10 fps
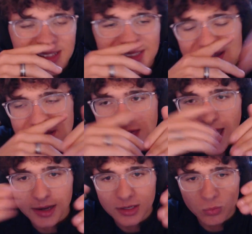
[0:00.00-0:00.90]
is
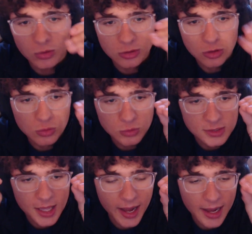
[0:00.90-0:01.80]
that you will
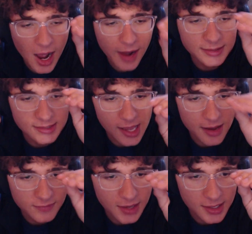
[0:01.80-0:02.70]
lose any
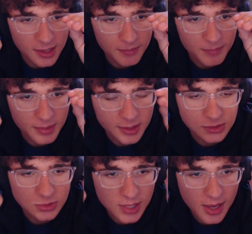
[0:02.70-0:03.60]
unsaved data
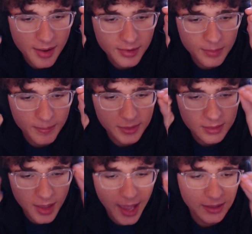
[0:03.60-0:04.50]
because your data. Your,
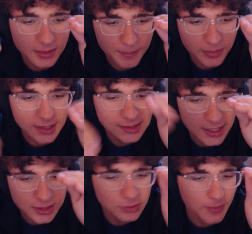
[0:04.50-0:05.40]
but the the
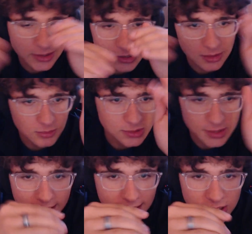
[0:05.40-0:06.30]
PlayStation you might just
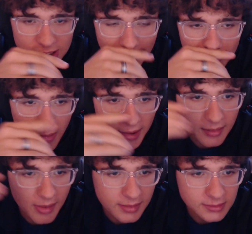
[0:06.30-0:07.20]
lose to the next checkpoint.